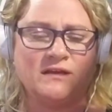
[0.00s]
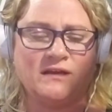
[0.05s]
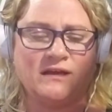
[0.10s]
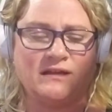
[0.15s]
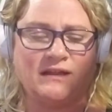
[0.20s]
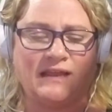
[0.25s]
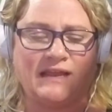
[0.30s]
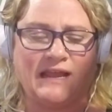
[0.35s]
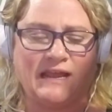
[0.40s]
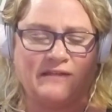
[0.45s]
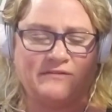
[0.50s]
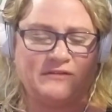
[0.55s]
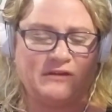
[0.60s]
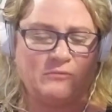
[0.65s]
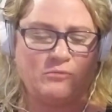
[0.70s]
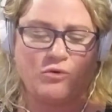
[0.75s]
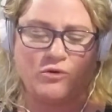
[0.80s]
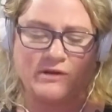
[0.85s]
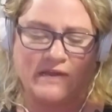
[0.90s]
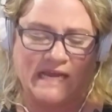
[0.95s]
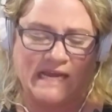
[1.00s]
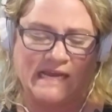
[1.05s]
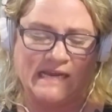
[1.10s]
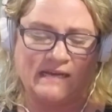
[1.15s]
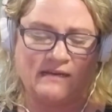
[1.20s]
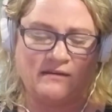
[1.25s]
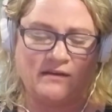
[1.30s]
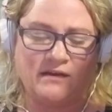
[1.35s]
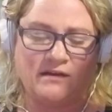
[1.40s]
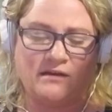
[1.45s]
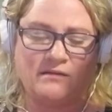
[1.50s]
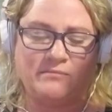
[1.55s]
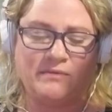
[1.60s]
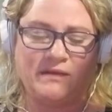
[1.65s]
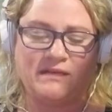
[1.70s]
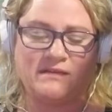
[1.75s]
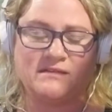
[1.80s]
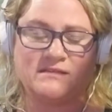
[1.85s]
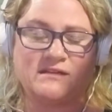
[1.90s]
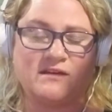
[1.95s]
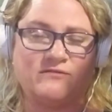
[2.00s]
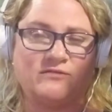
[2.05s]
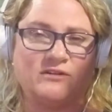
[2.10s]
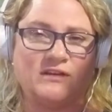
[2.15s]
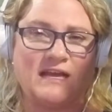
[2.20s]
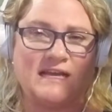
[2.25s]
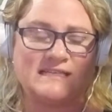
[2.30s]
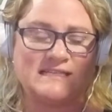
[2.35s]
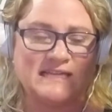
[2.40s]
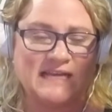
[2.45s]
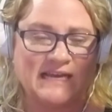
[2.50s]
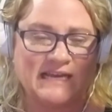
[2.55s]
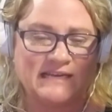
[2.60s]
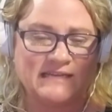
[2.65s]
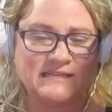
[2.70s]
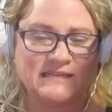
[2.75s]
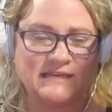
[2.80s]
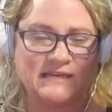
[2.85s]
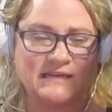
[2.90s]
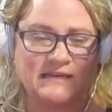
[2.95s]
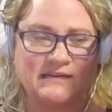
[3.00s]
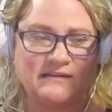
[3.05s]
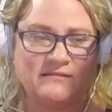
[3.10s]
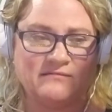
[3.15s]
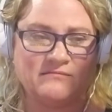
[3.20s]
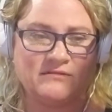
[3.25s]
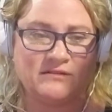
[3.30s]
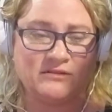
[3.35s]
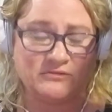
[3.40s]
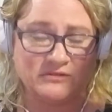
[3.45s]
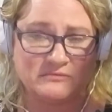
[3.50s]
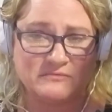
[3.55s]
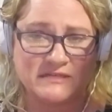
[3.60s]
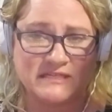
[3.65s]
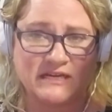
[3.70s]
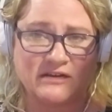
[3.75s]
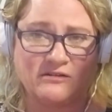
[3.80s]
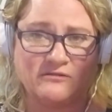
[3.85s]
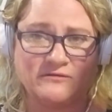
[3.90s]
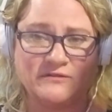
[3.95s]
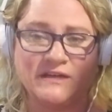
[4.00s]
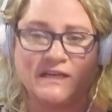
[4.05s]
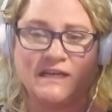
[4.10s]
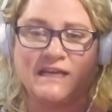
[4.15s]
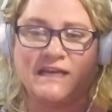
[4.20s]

like Anthony Bourdain being discovered last night, killed himself.